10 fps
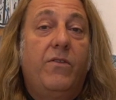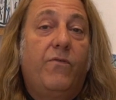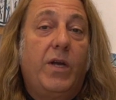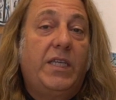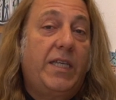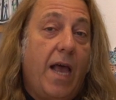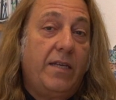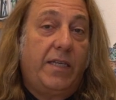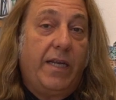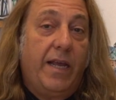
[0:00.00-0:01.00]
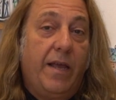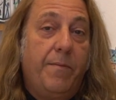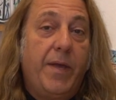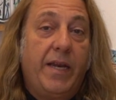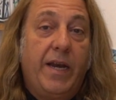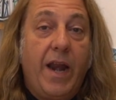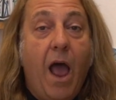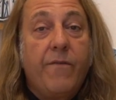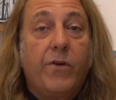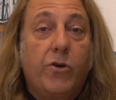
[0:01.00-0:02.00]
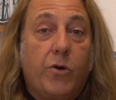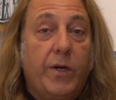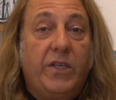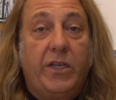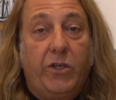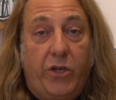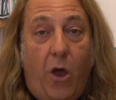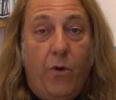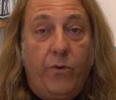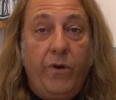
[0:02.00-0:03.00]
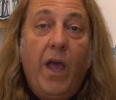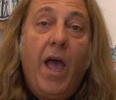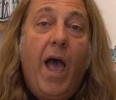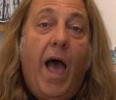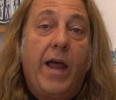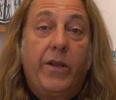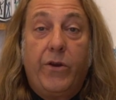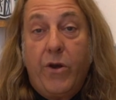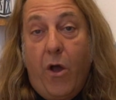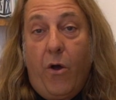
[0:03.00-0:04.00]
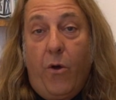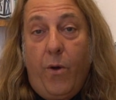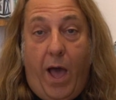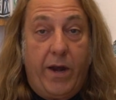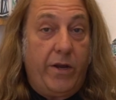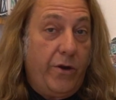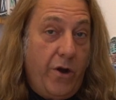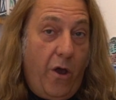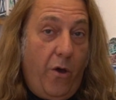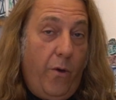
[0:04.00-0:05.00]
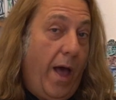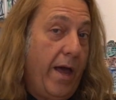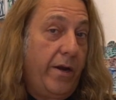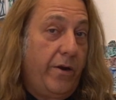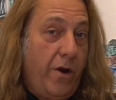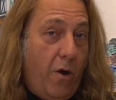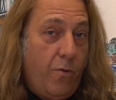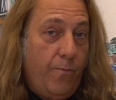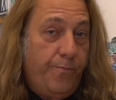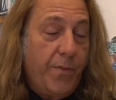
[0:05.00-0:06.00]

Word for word: The voice says to him in an ever increasing tone, How do you know? How do you know? How do you know?